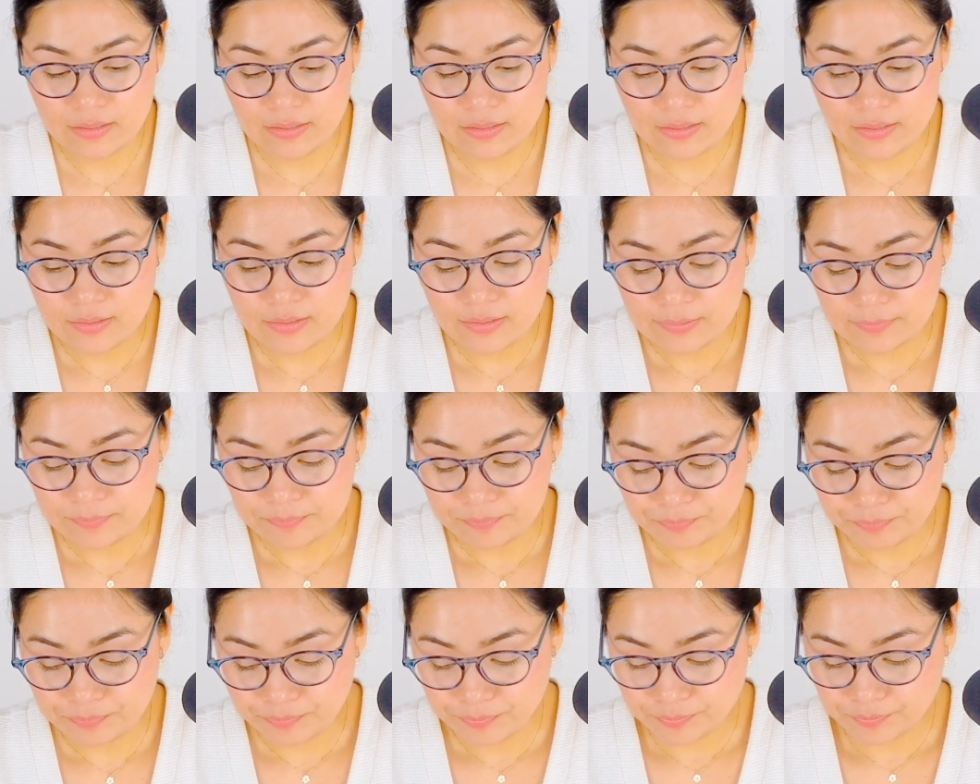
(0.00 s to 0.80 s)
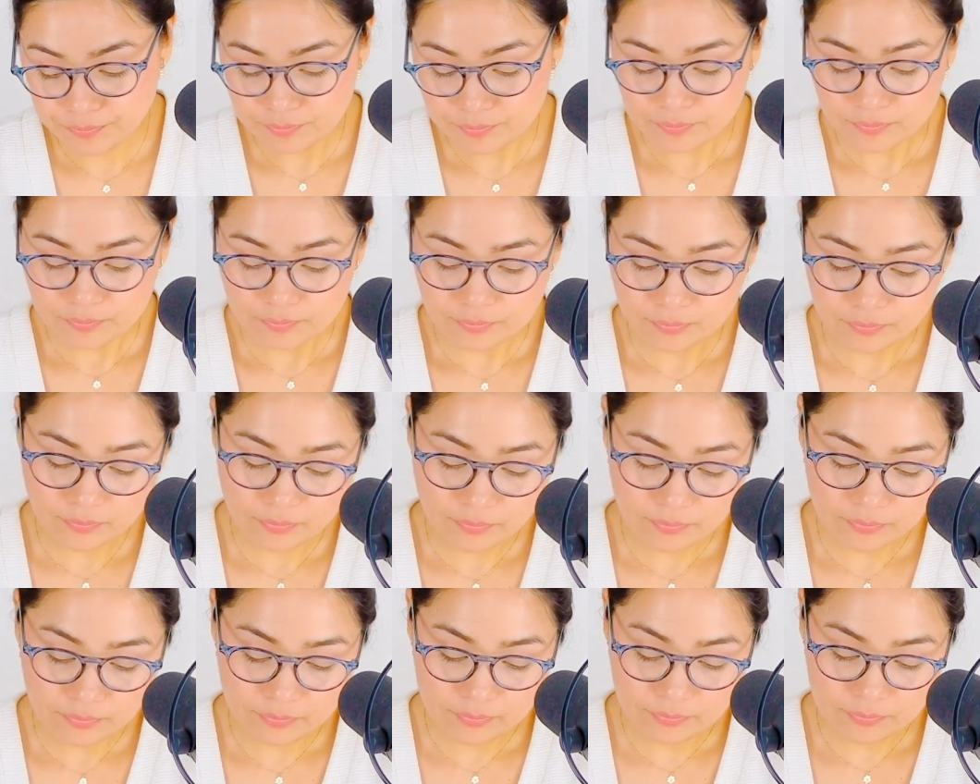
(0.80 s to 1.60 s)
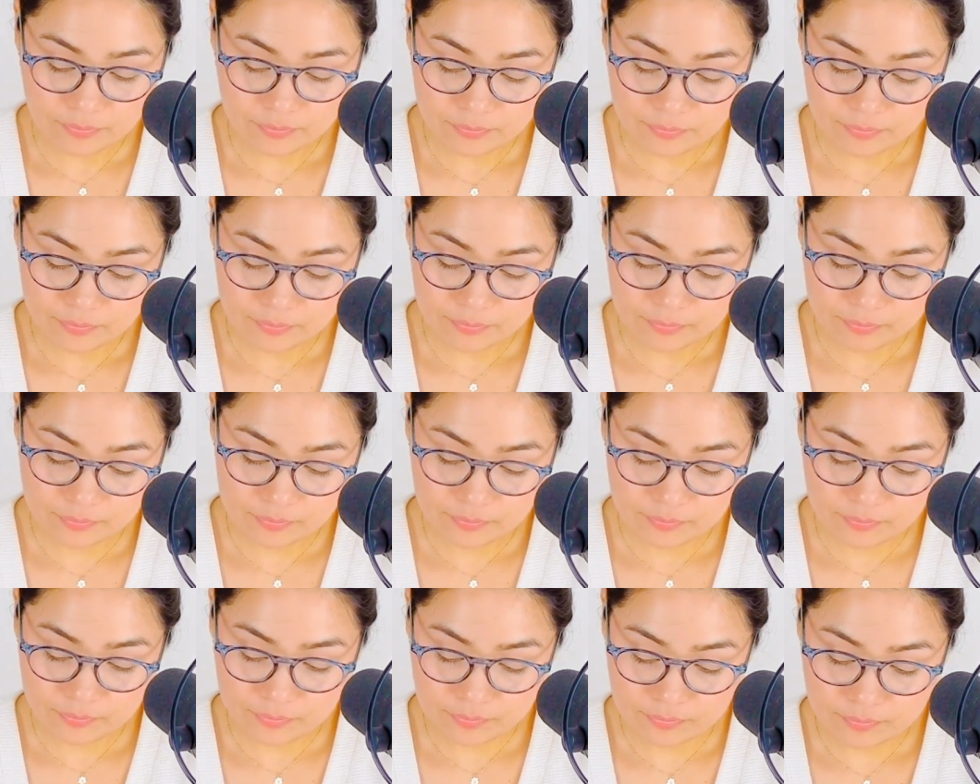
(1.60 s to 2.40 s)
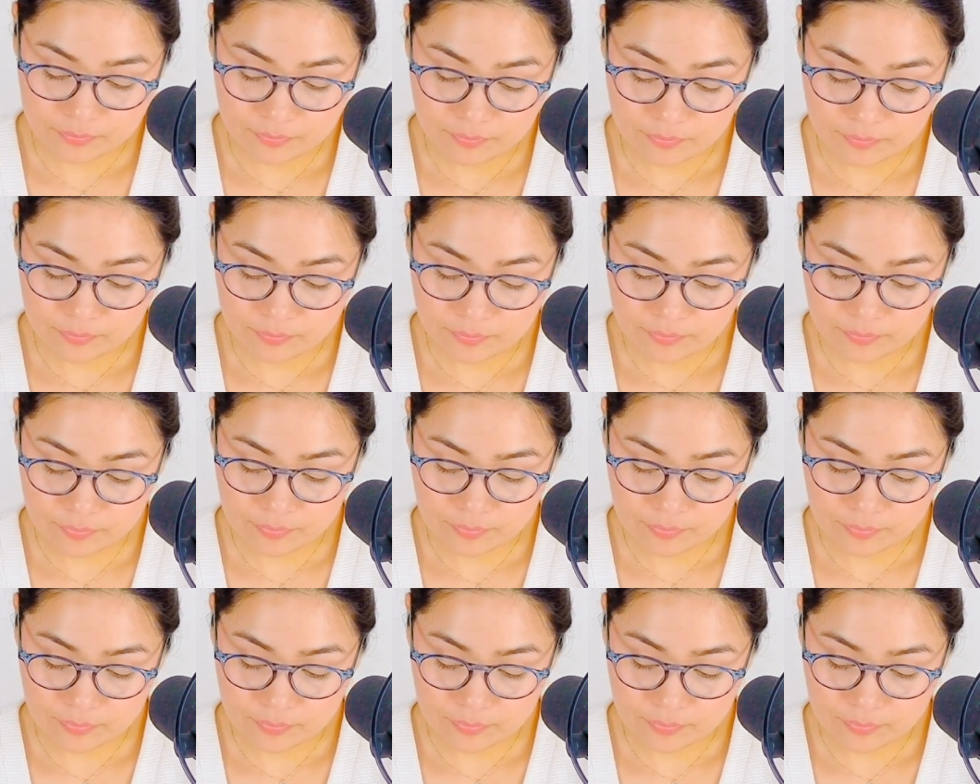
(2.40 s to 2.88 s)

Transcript: (silence)